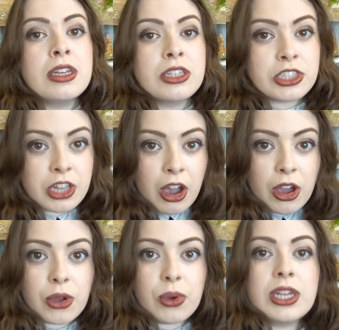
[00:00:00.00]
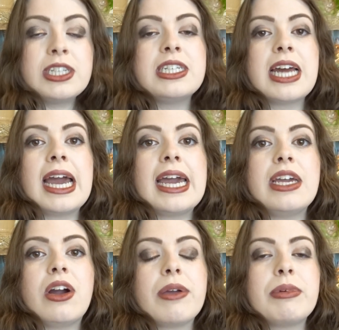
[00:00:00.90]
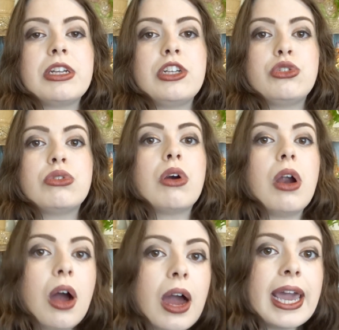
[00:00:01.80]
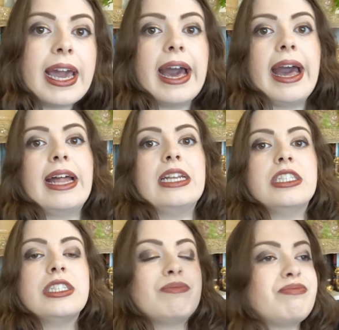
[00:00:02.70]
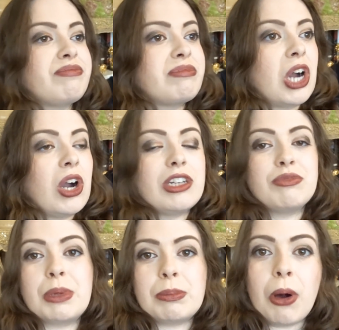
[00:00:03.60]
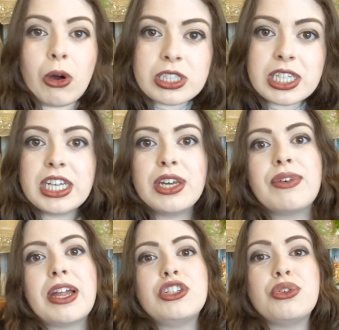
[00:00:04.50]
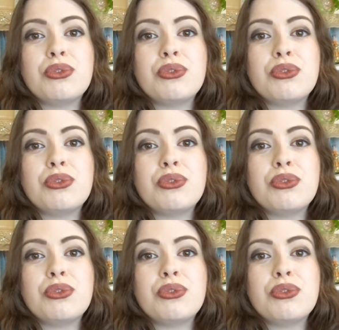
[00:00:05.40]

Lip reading: So today I'm going to try and kind of be positive and do